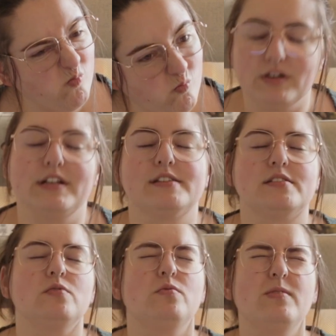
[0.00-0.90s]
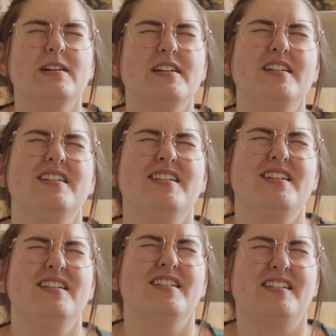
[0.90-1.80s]
What is the
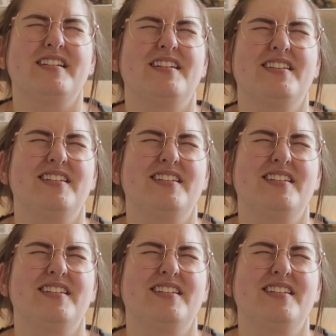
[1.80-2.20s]
word?